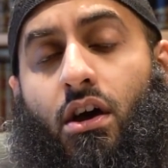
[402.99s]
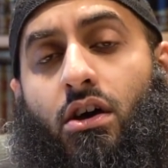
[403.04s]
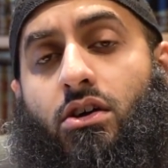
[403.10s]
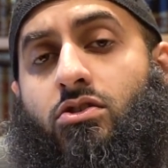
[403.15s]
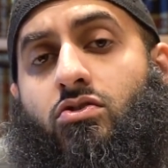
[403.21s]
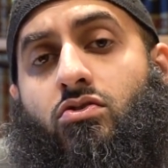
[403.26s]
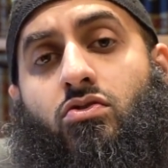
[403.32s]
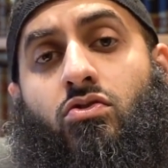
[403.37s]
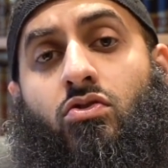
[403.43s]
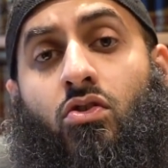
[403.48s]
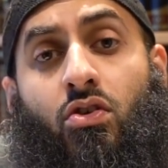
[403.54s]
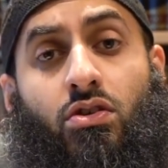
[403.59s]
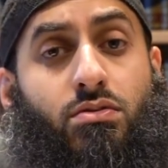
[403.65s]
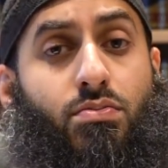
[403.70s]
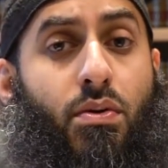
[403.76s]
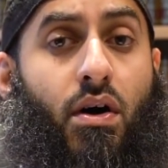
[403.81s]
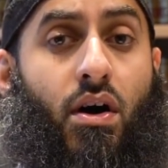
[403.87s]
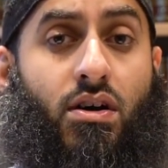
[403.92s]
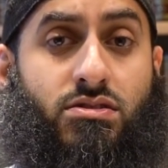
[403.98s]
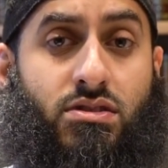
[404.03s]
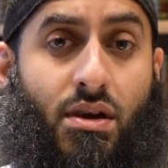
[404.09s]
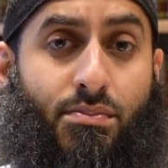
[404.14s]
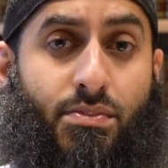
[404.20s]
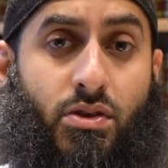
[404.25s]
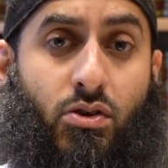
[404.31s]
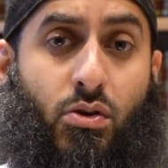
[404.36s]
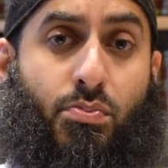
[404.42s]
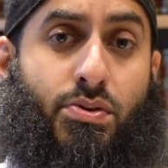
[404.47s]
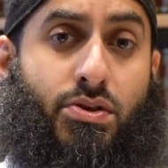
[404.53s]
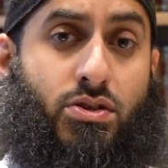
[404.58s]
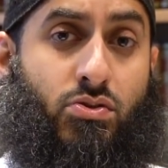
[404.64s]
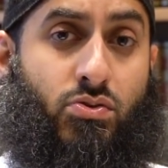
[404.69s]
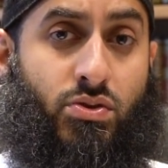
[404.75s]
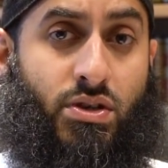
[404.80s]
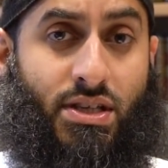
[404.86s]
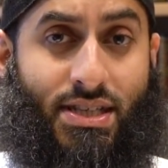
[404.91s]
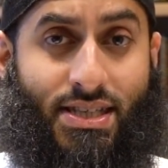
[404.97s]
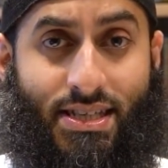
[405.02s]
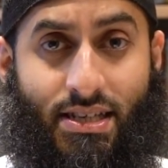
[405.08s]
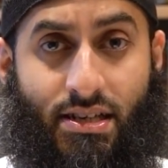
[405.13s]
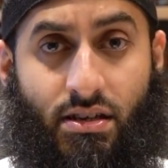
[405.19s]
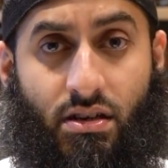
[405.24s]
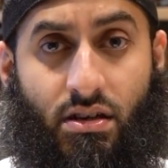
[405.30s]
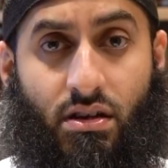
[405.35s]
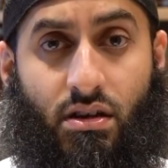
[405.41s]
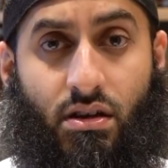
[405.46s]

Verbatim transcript: should not pass up the opportunity